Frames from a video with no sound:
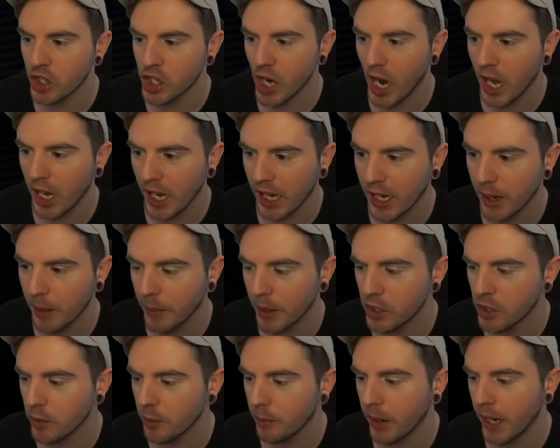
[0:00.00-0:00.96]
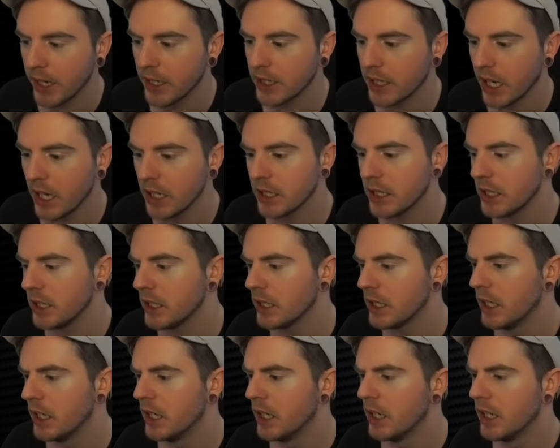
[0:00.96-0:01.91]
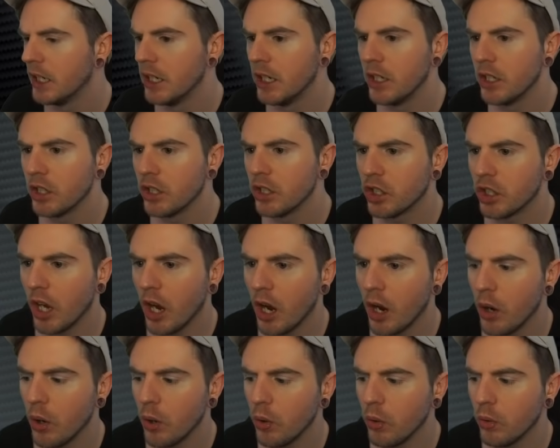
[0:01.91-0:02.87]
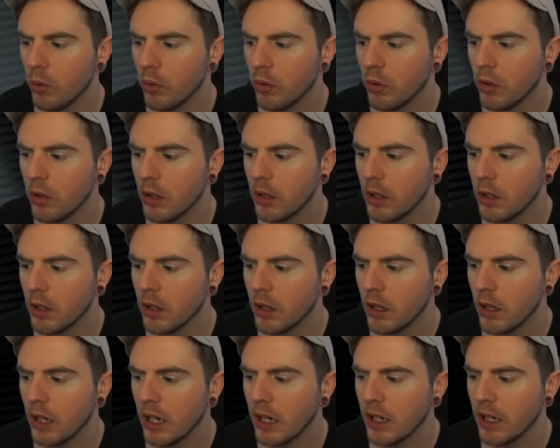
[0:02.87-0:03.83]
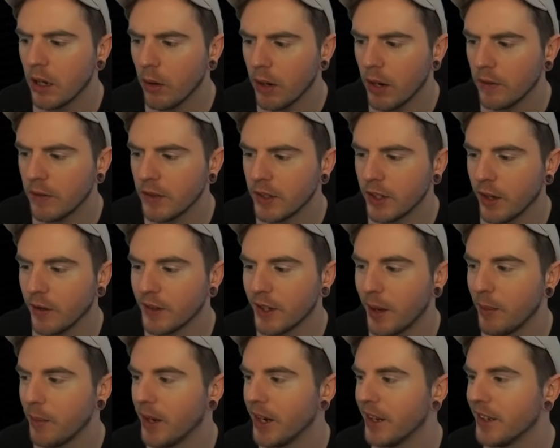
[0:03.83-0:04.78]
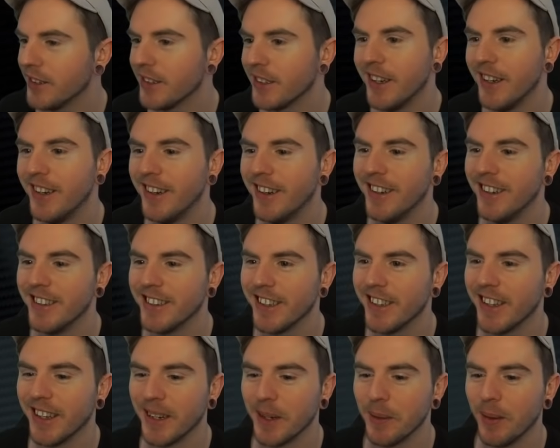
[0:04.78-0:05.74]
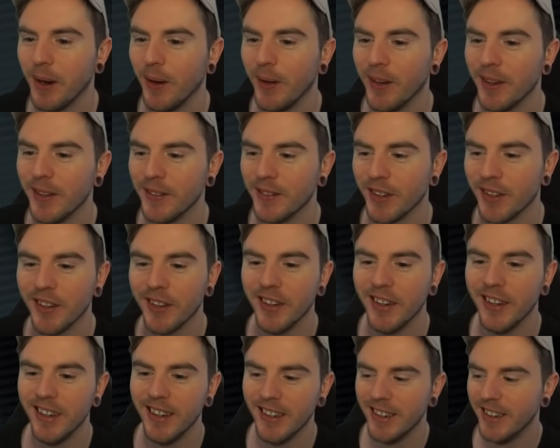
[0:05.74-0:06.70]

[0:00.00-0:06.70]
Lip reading: the chat, like imagine paying taxes. So, go and have yourself 10 minutes to think about what you've done.